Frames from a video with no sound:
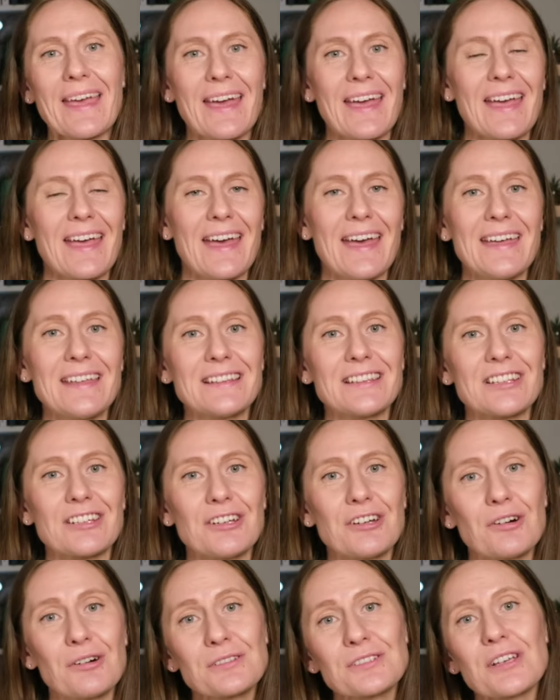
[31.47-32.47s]
And
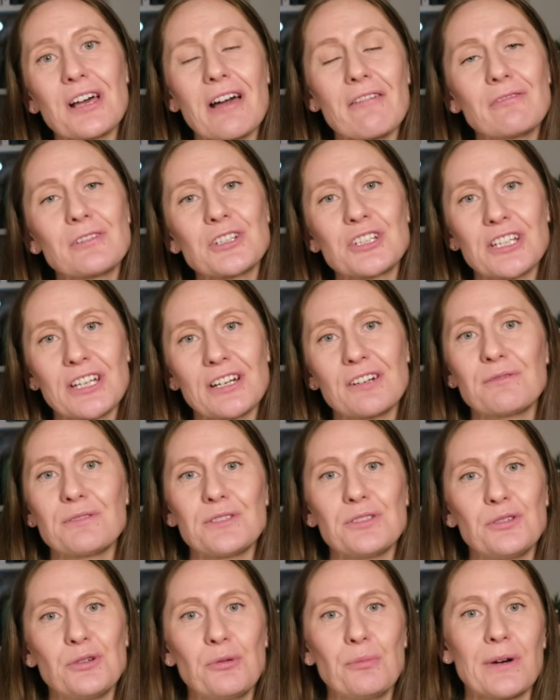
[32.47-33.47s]
also I will share
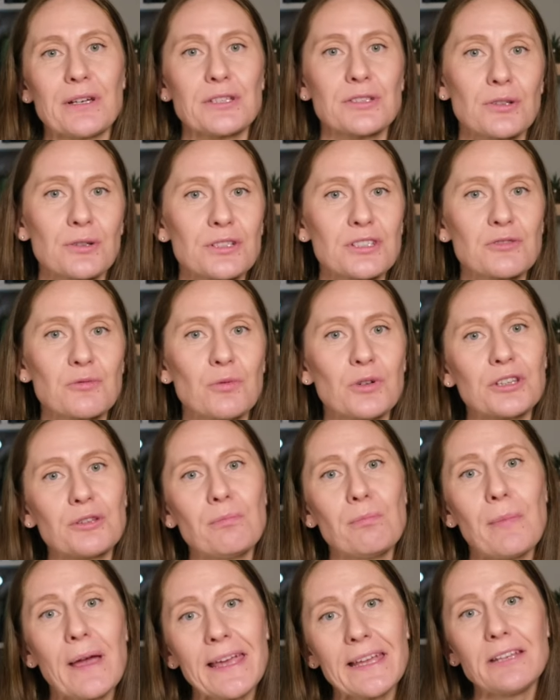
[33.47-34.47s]
with you my thoughts, what
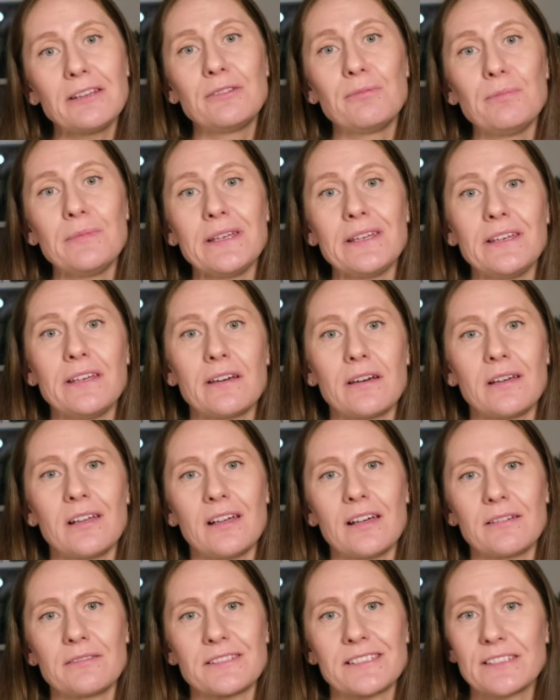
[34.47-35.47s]
made me
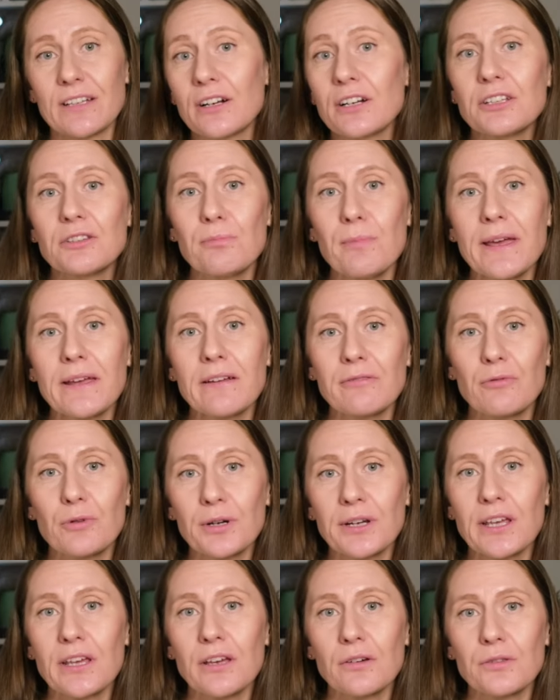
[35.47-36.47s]
start
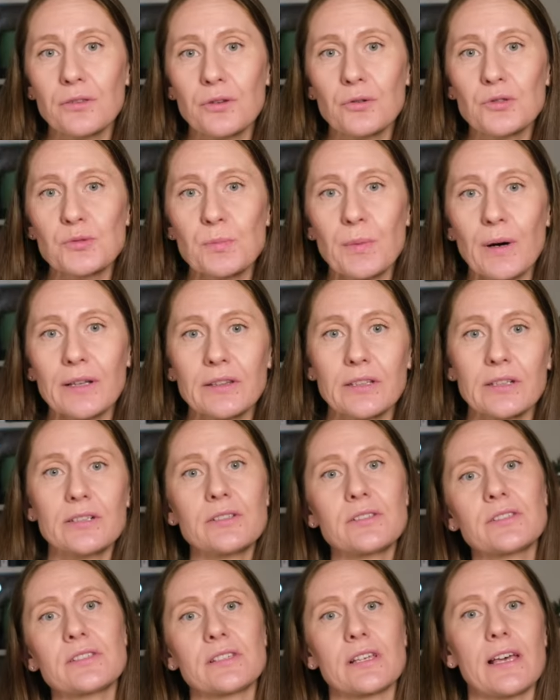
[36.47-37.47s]
working on those
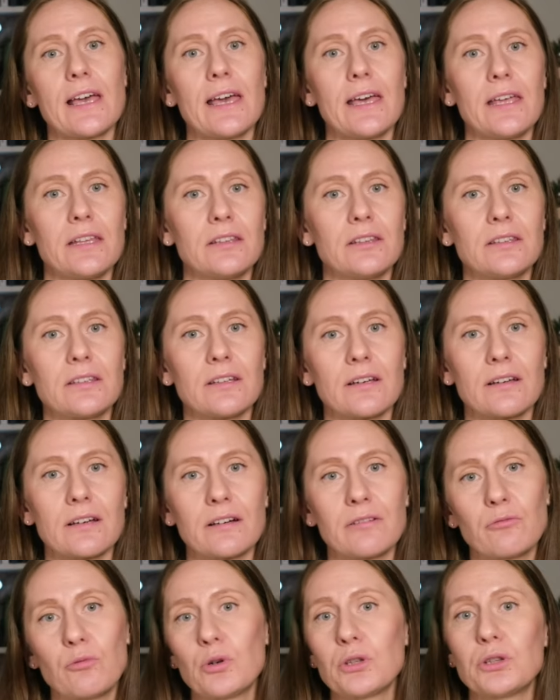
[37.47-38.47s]
patterns and
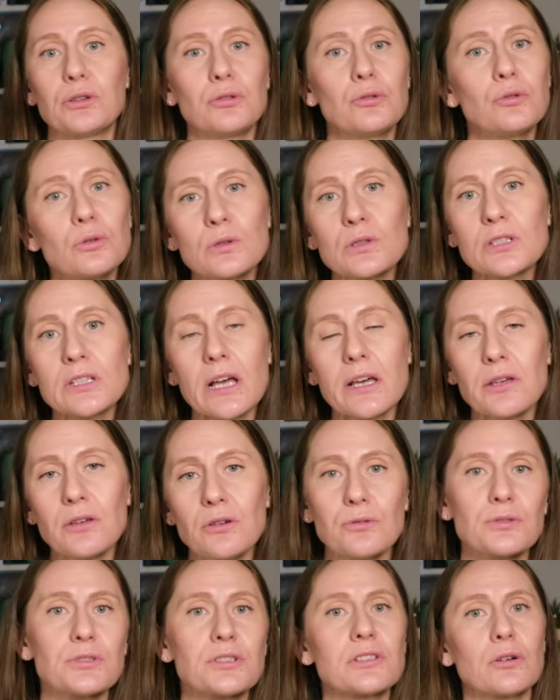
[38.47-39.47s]
what tools I
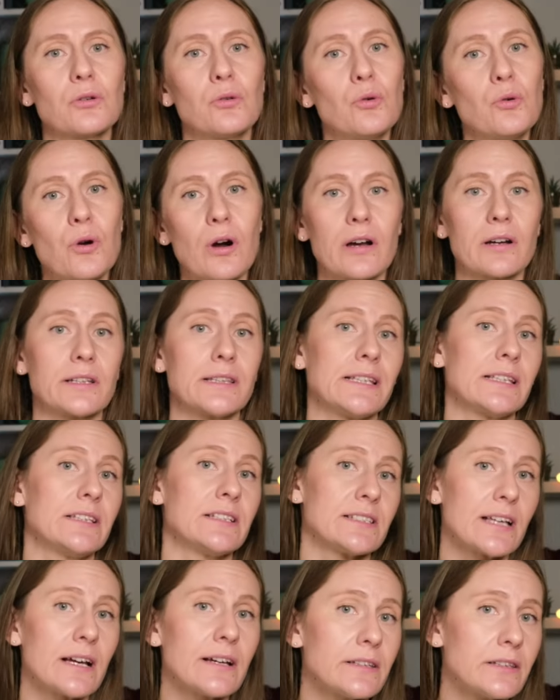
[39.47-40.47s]
used, who are the
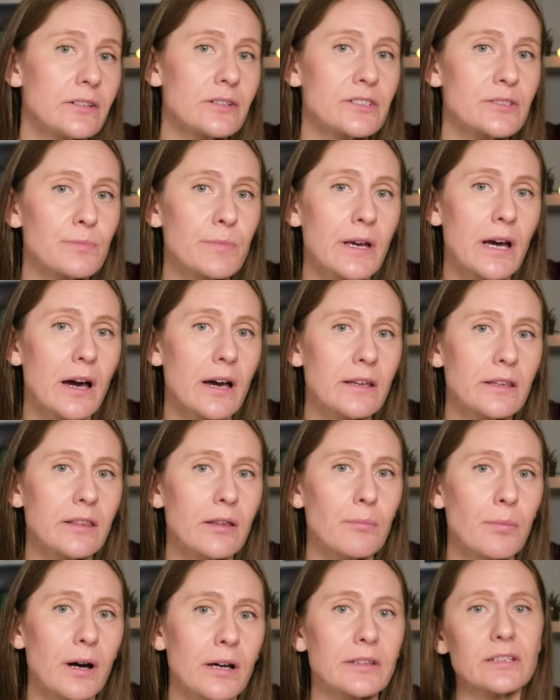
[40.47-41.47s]
designers behind
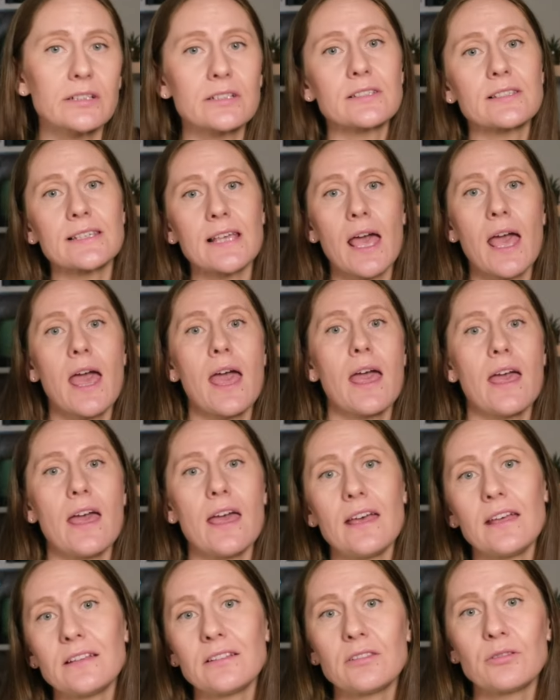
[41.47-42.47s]
the patterns,
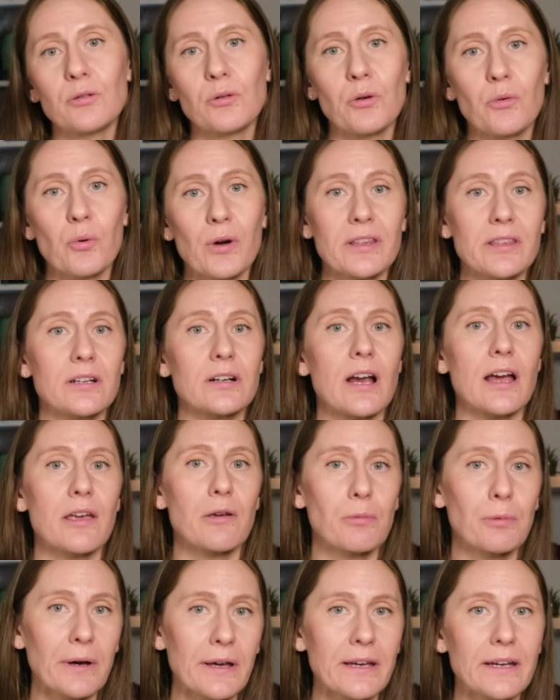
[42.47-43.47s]
and whether I
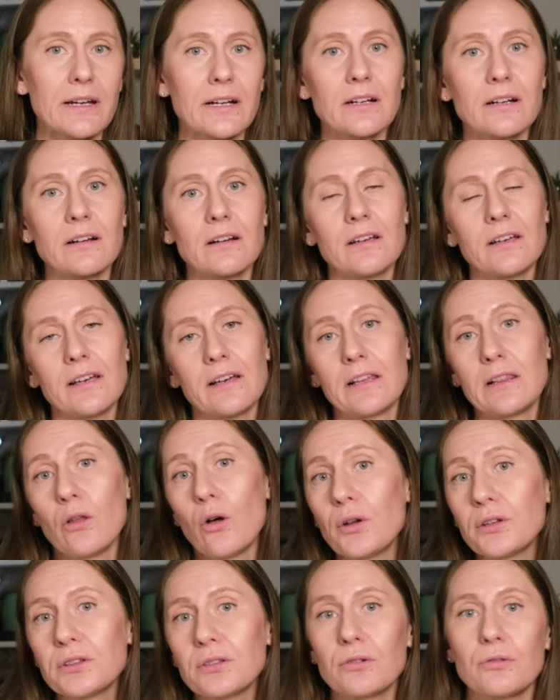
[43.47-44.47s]
wear a
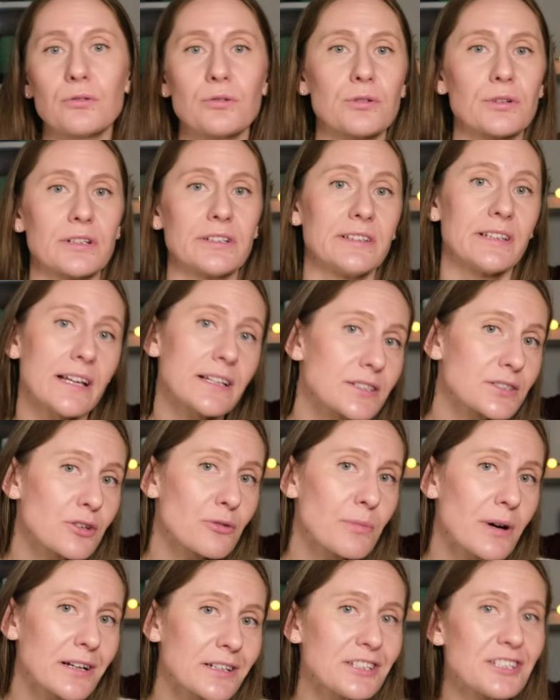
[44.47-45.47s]
lot or not so
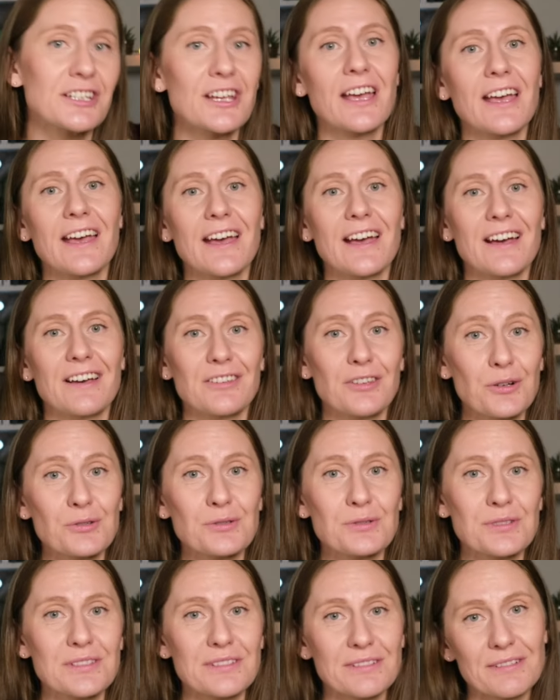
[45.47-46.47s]
much
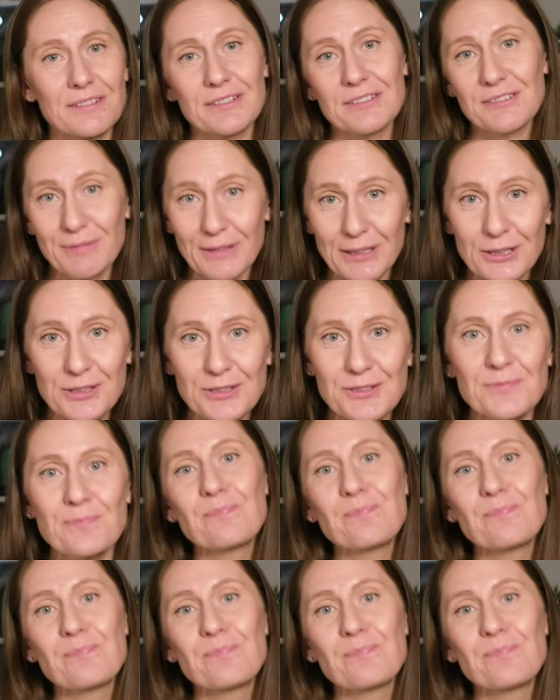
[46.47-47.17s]
those sweaters.